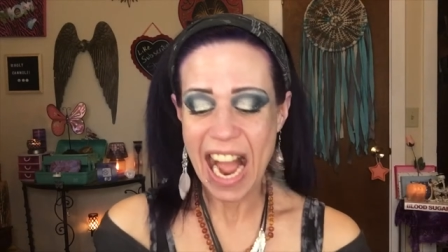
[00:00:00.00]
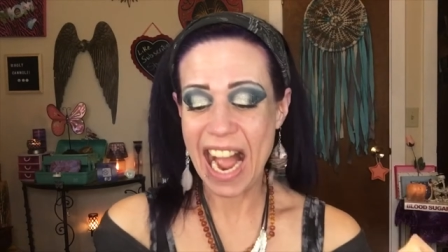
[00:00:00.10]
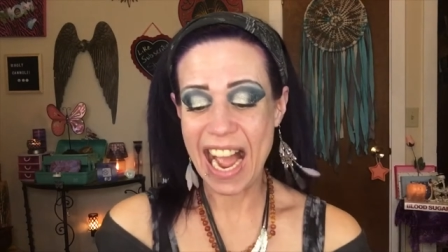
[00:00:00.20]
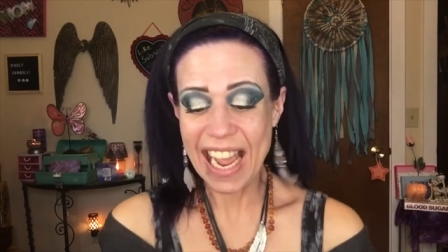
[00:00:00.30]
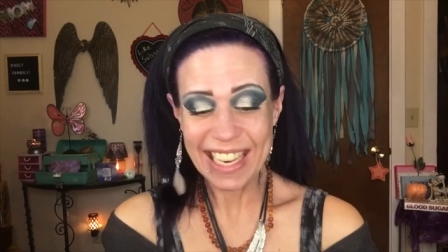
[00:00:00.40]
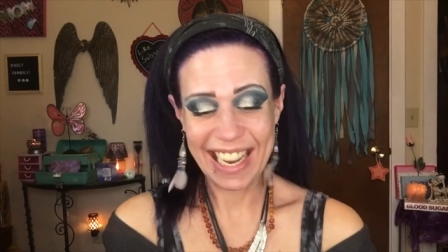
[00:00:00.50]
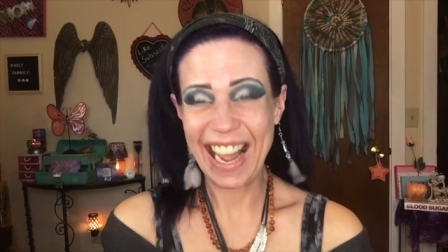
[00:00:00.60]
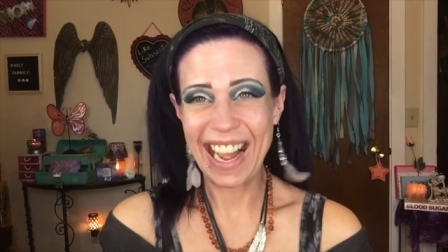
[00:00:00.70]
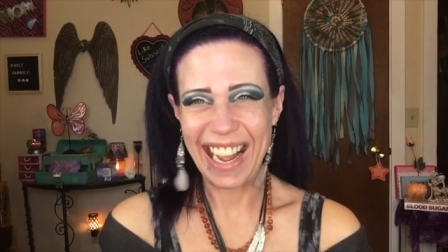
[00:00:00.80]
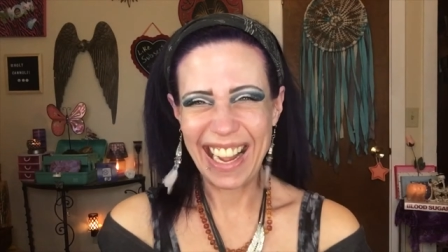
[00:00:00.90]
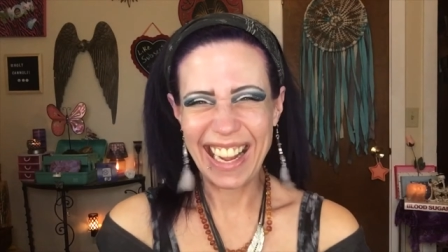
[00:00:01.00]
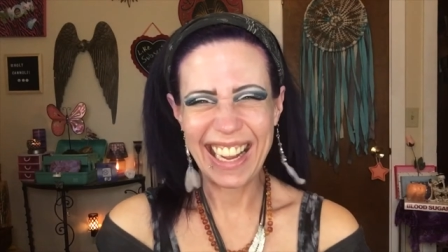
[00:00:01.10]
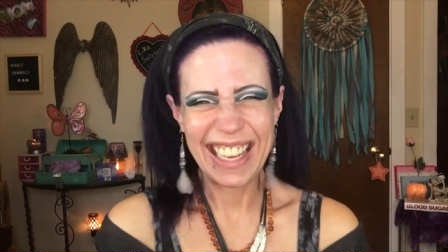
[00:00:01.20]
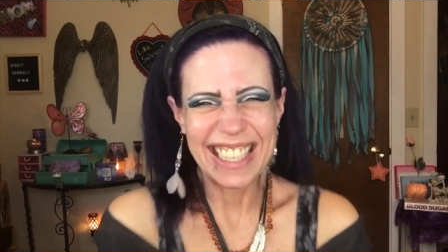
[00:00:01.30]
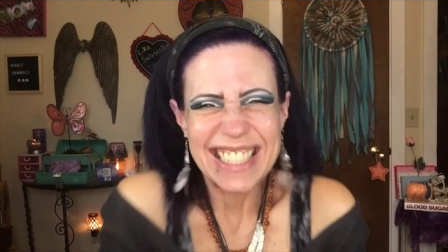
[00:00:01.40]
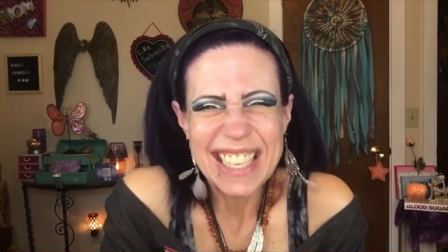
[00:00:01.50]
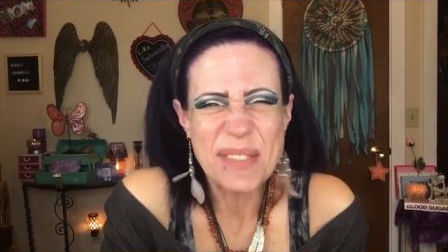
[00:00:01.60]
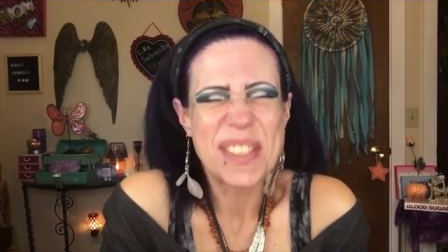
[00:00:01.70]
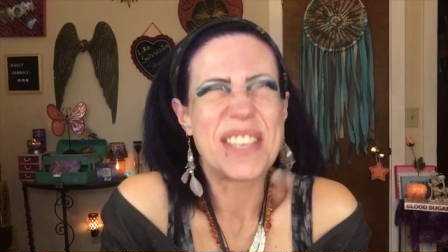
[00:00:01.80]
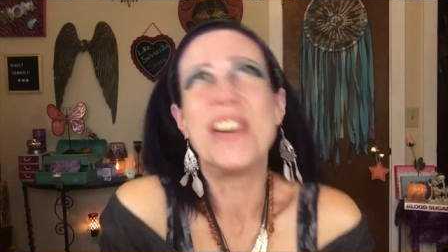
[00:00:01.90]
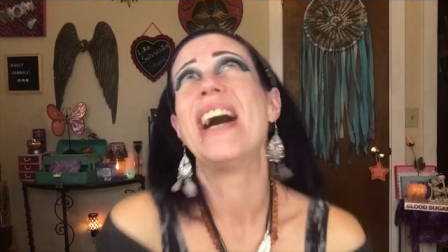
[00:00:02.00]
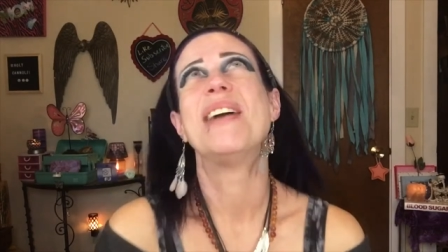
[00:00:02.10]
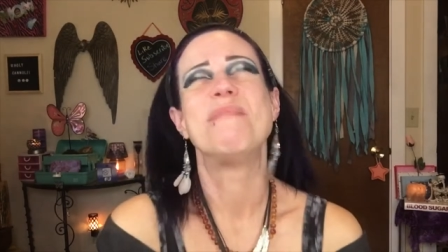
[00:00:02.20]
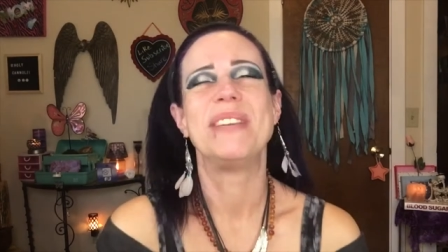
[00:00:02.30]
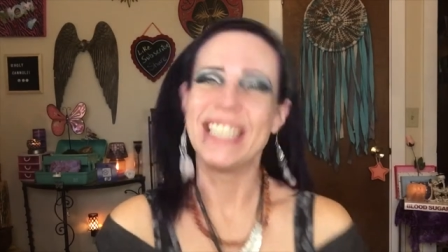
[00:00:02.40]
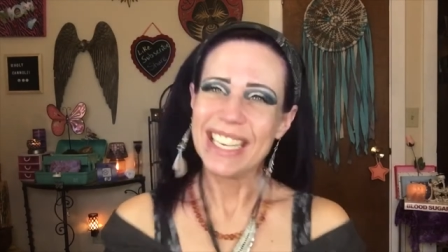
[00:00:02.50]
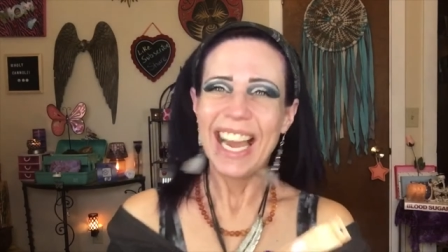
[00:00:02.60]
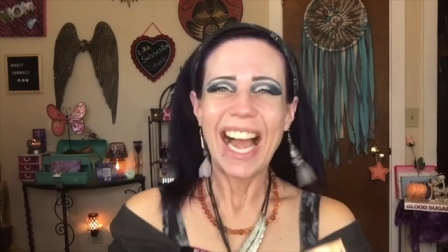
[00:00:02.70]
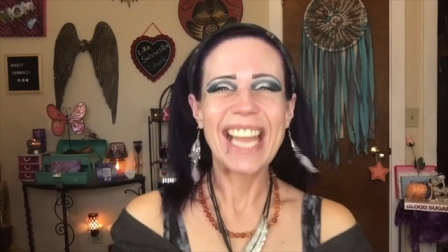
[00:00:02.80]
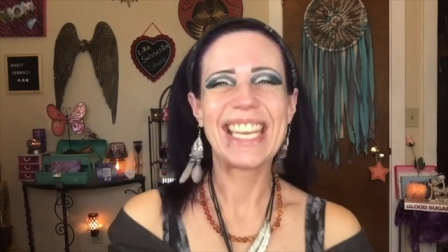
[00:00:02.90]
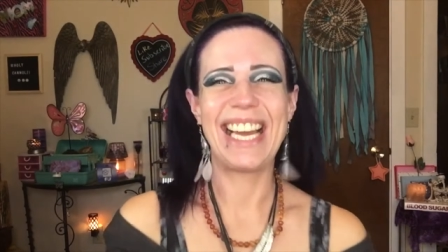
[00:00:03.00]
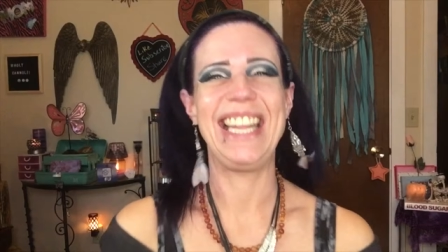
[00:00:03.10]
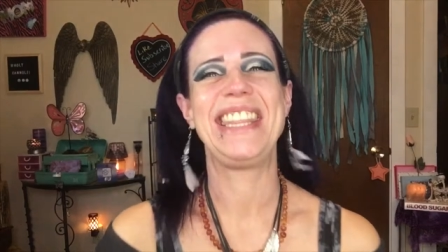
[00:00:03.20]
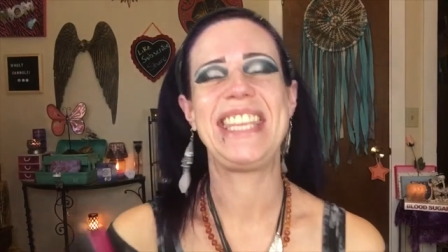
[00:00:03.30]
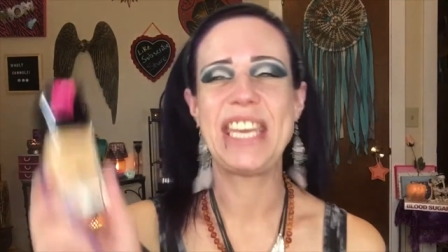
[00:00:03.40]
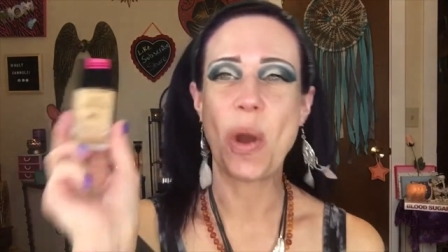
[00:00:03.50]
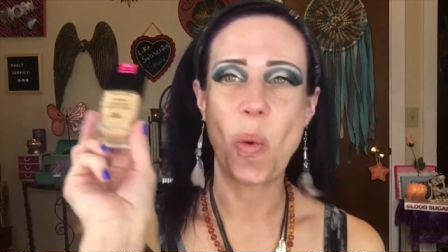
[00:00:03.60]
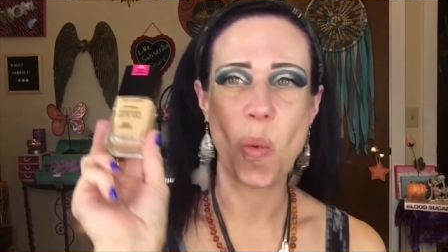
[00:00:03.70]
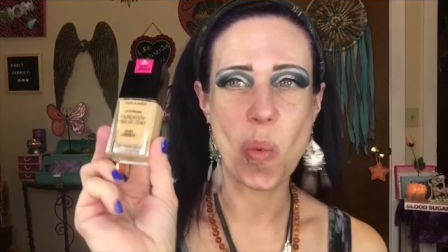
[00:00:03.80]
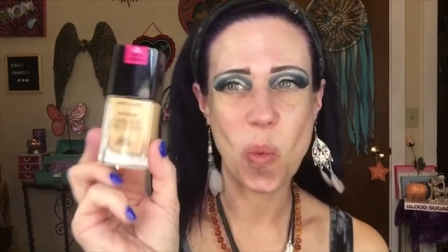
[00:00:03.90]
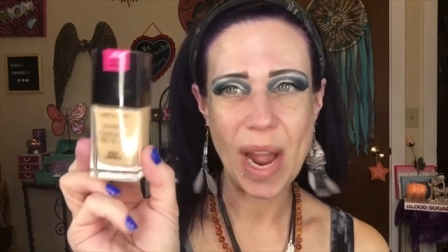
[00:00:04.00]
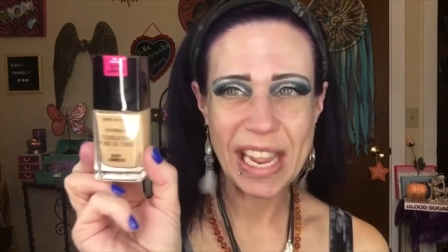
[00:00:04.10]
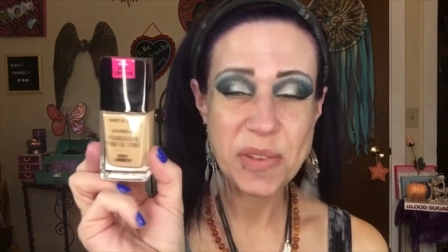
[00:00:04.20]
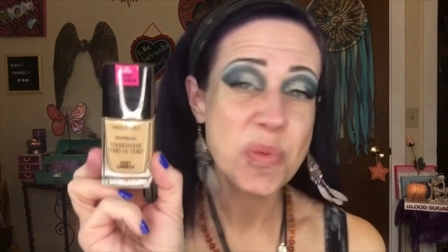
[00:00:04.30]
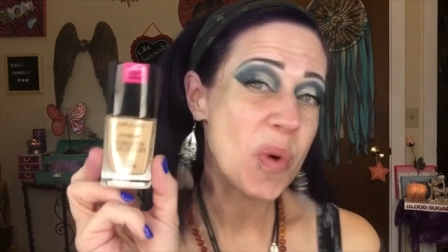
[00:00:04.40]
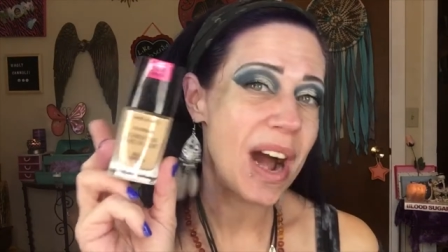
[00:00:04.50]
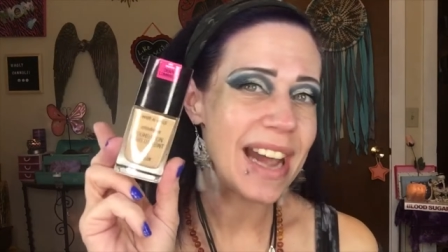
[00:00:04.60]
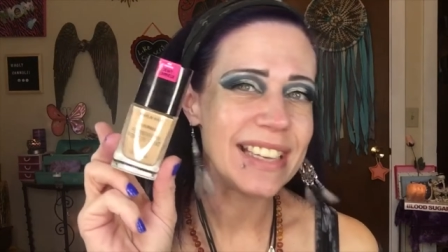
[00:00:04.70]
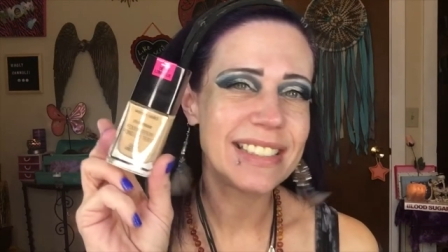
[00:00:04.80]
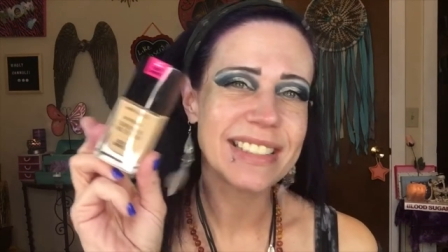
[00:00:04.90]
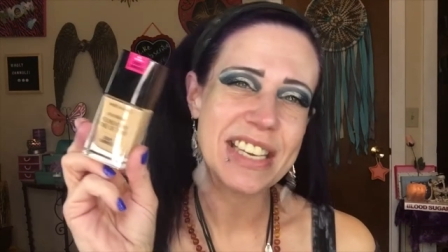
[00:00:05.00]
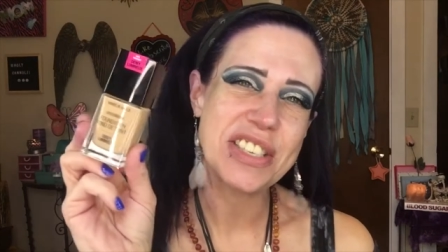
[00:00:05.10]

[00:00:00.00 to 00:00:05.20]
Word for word: I got, I'm so happy, I got the Wet n Wild